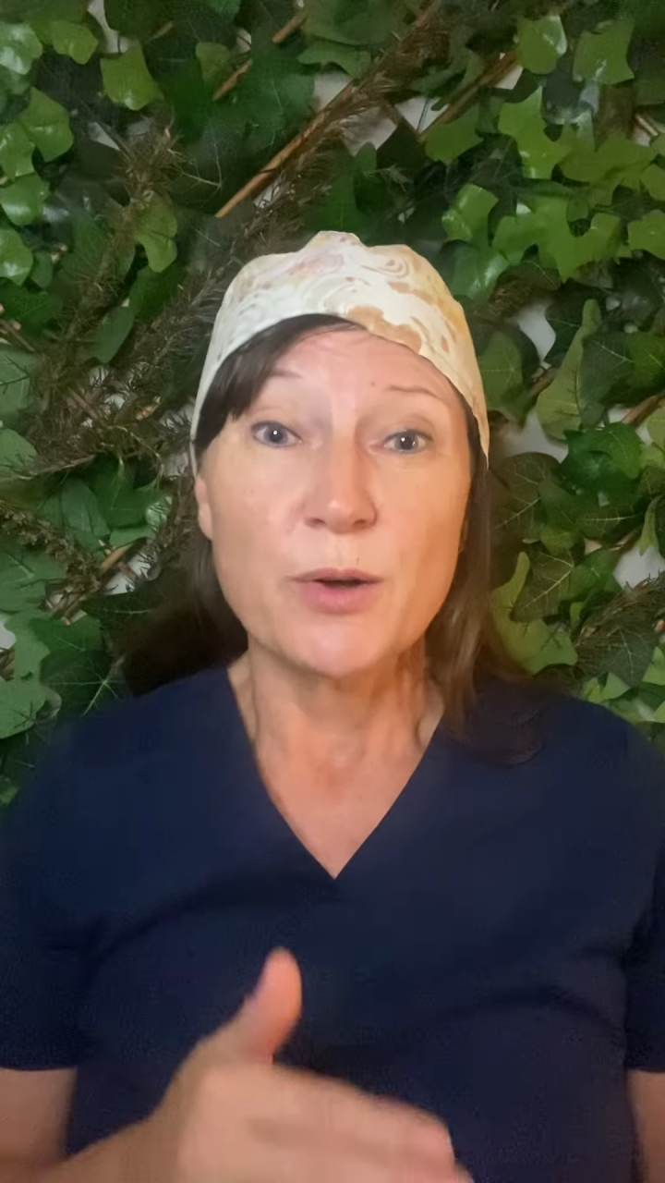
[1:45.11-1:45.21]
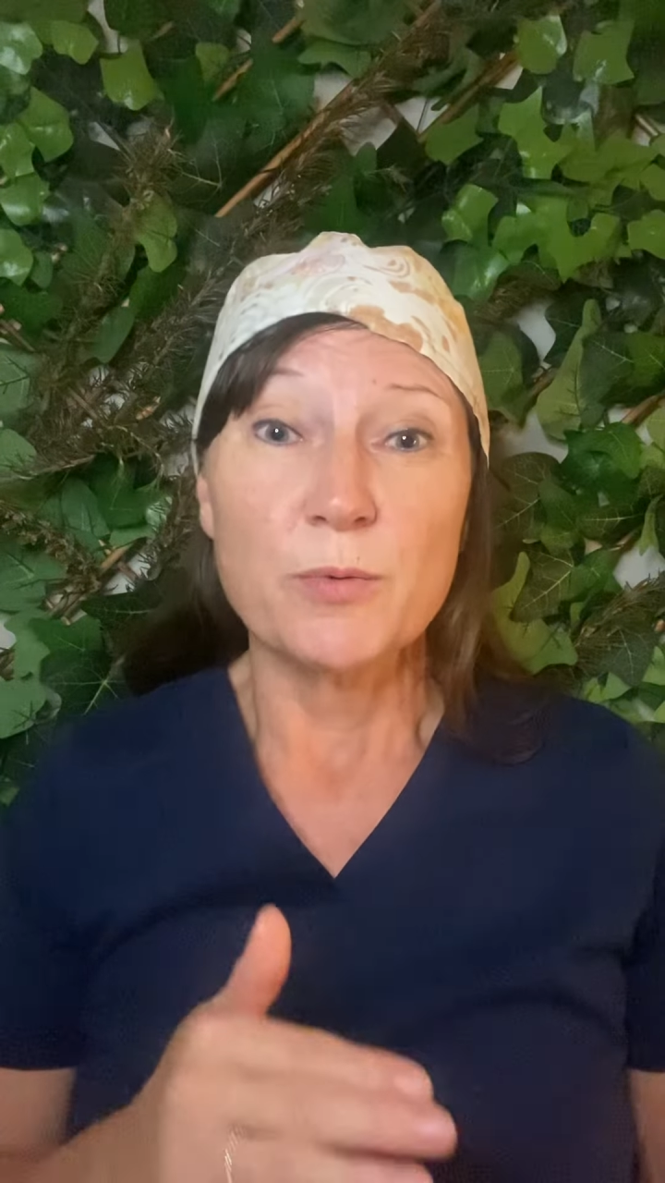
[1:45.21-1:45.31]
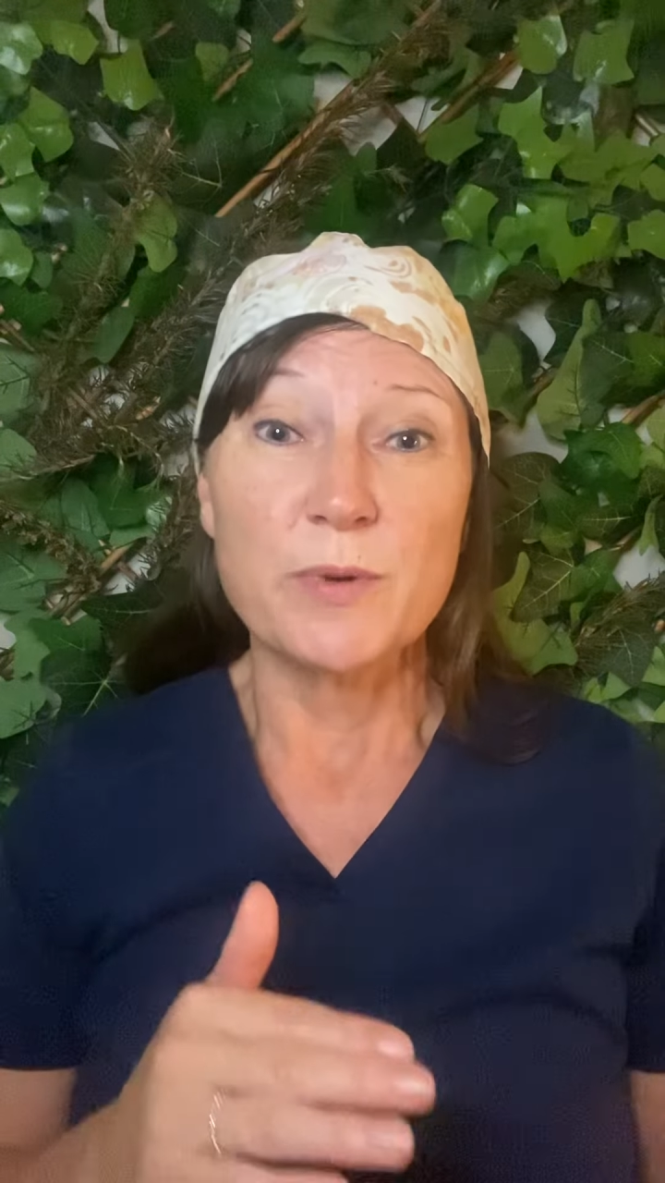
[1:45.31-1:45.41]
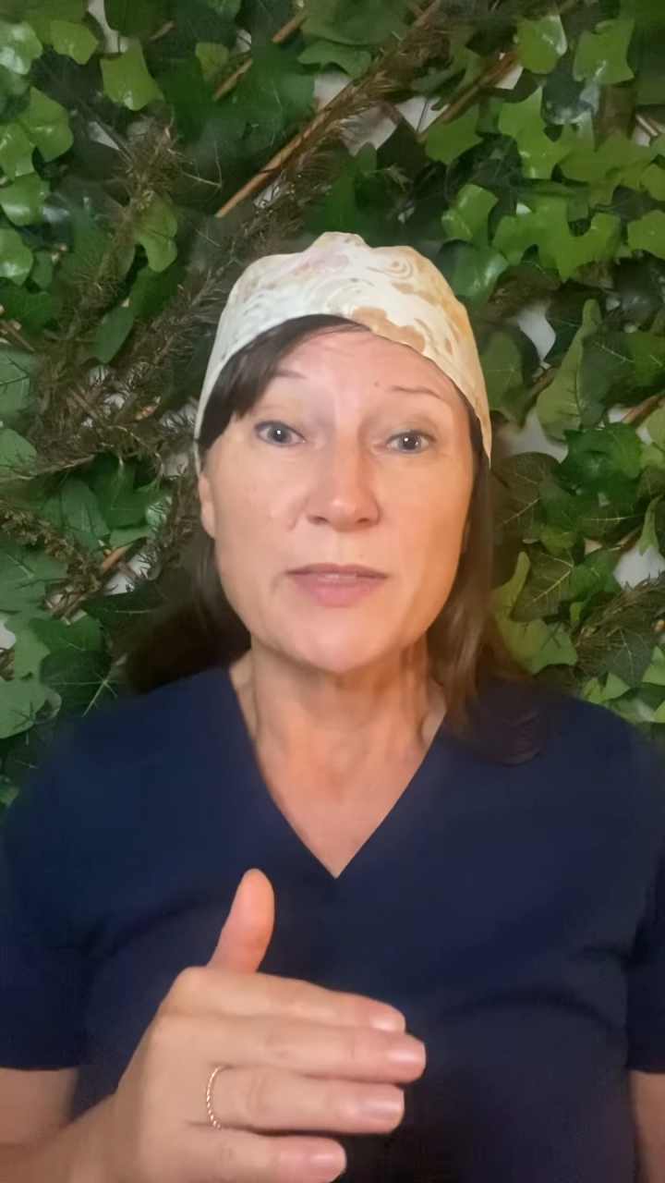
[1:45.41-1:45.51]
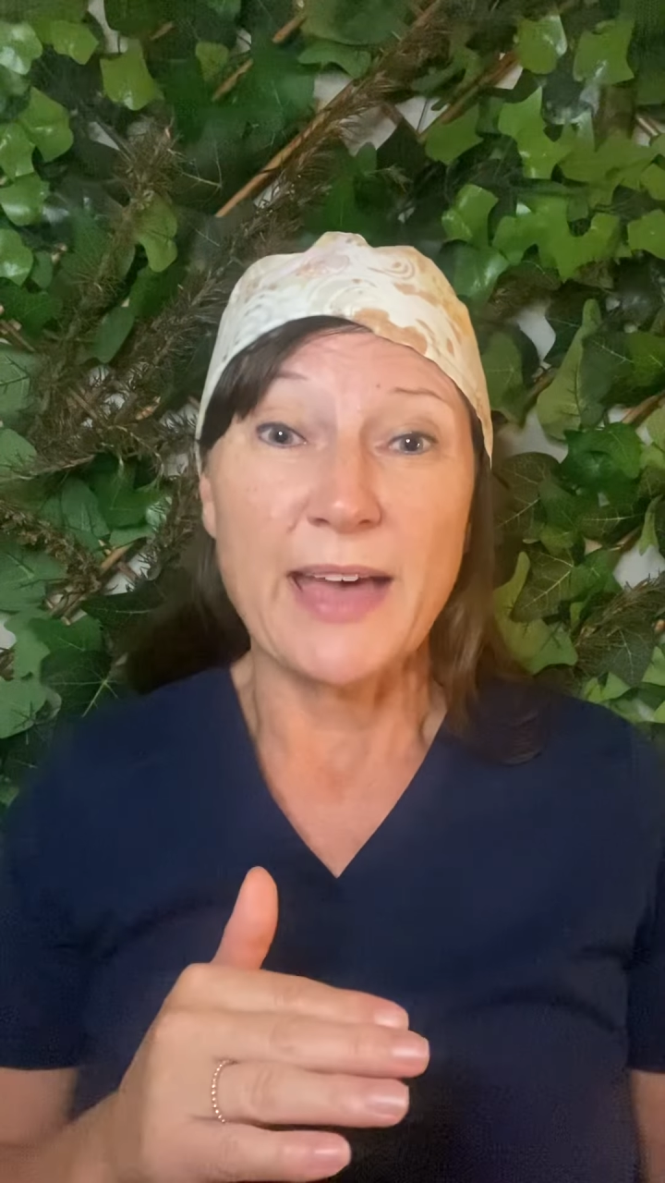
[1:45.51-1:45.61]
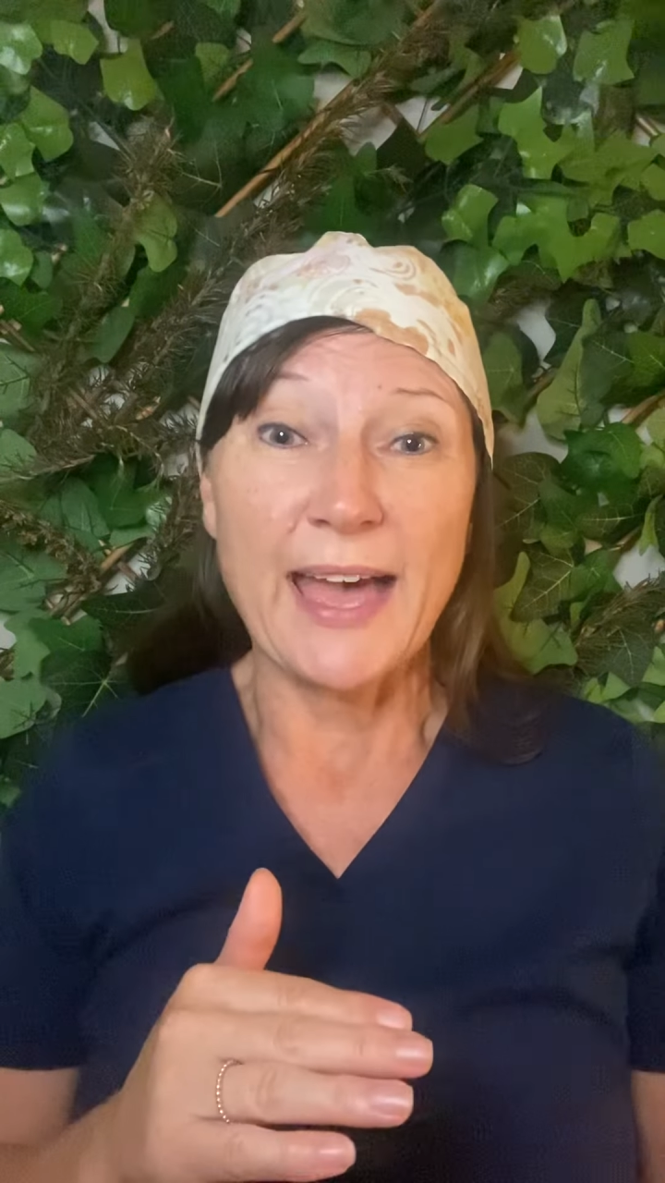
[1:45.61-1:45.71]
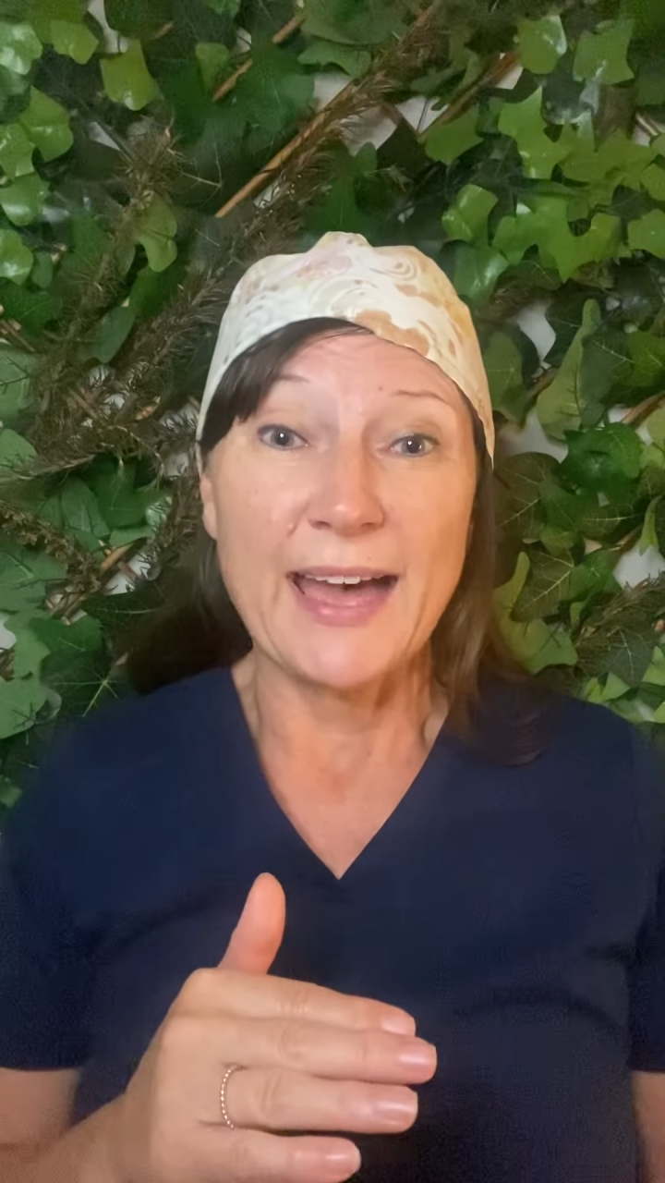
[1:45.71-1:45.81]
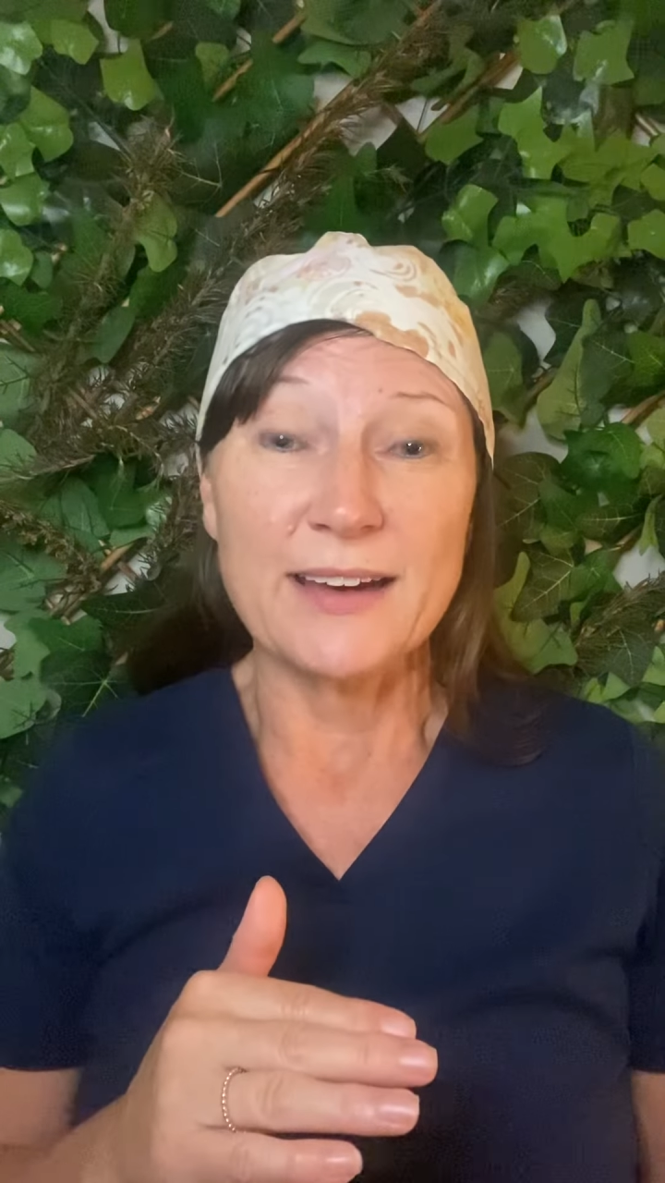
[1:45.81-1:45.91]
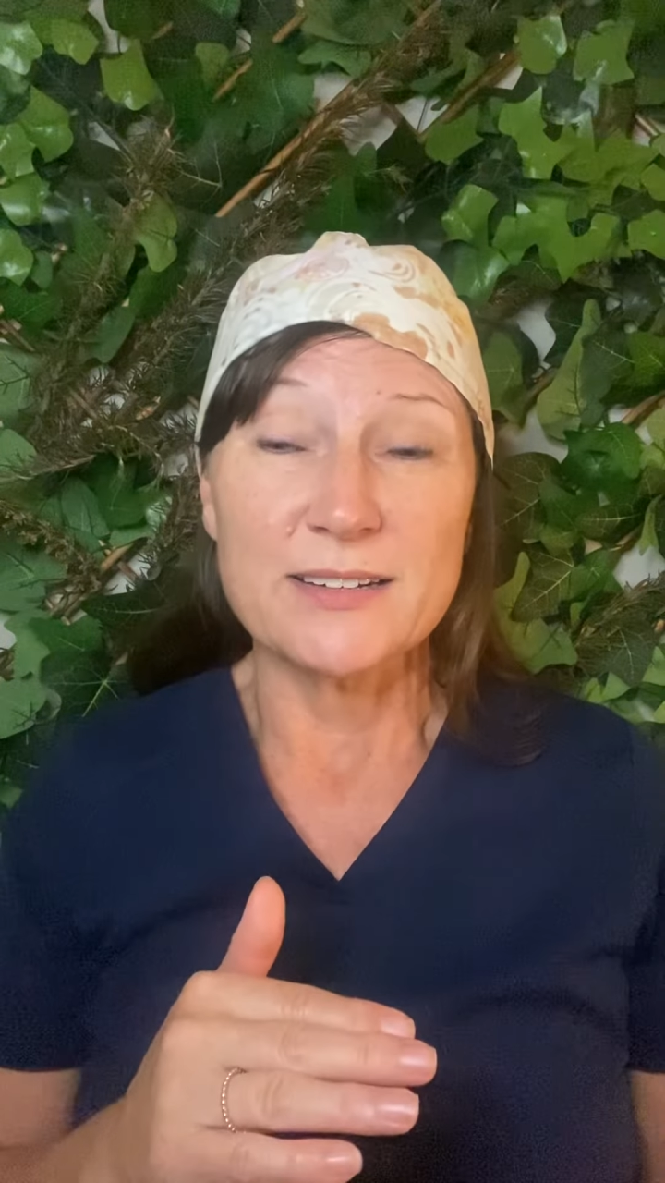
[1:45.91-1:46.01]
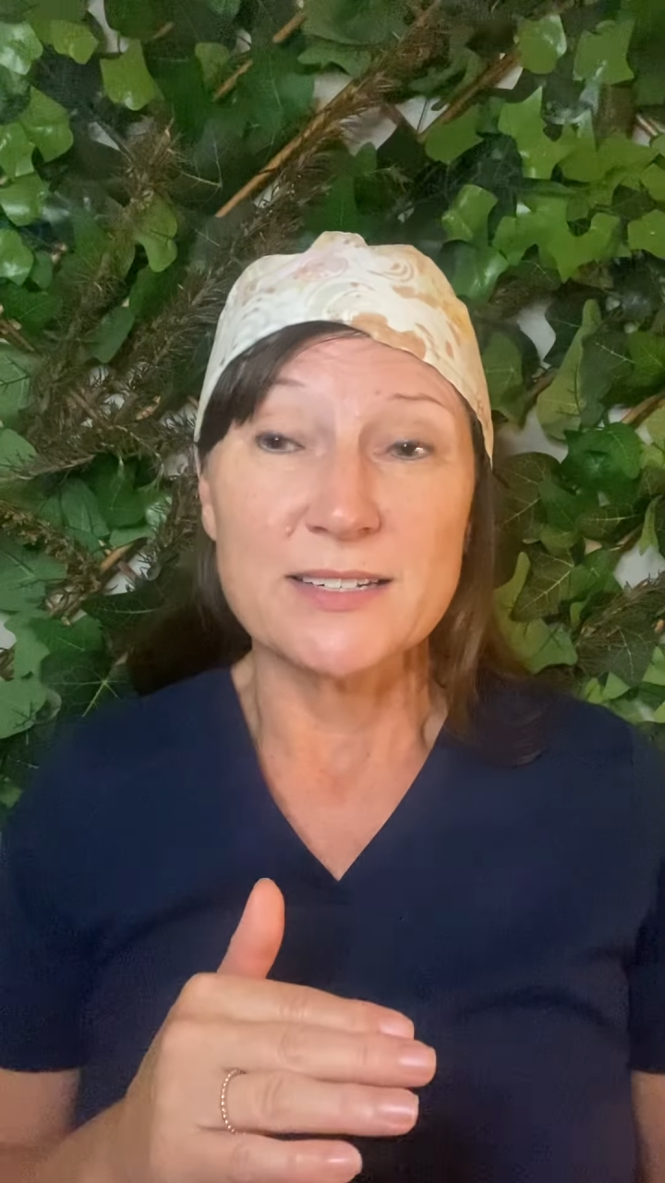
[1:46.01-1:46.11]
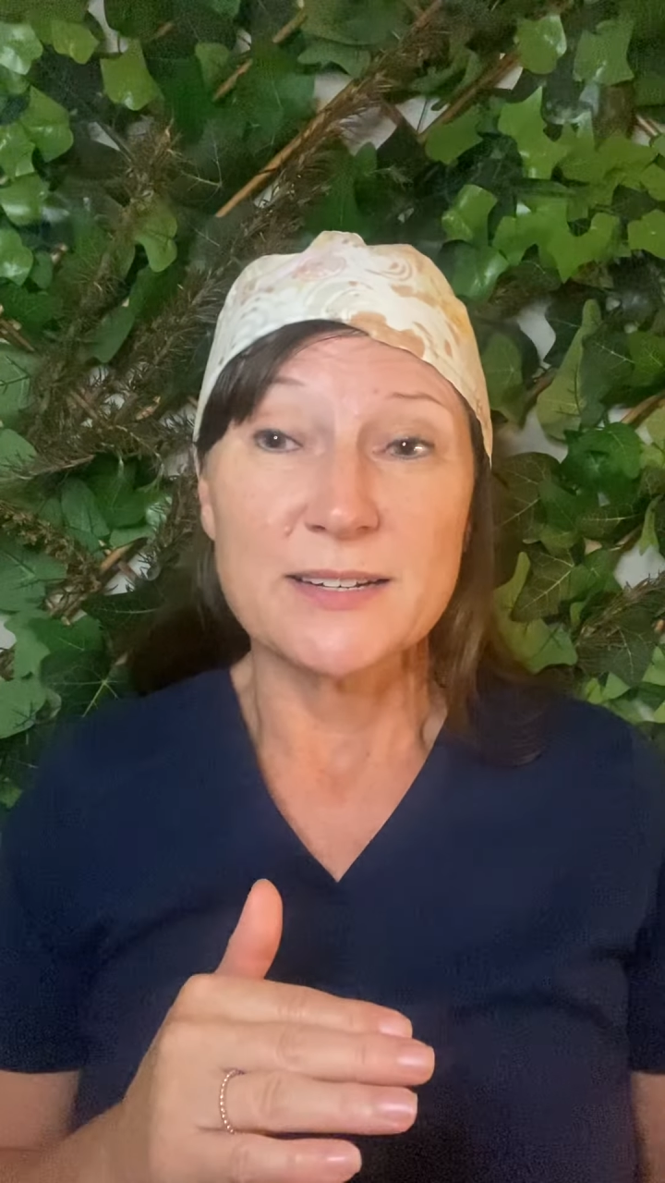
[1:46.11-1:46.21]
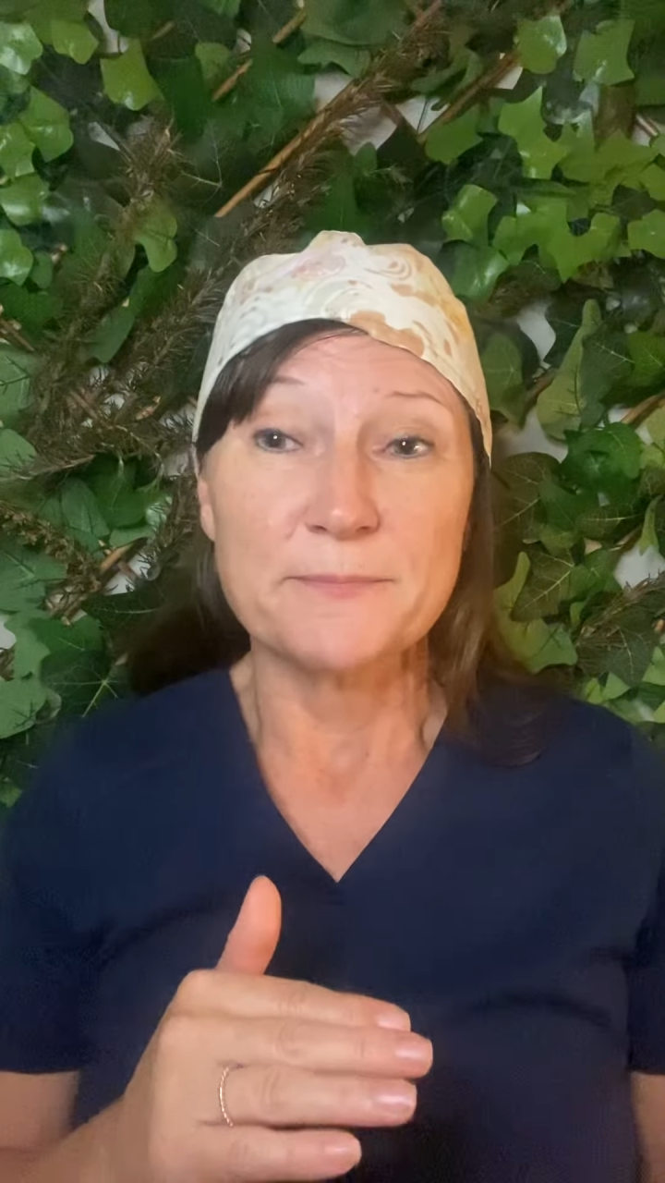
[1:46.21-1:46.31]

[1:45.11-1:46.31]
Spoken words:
without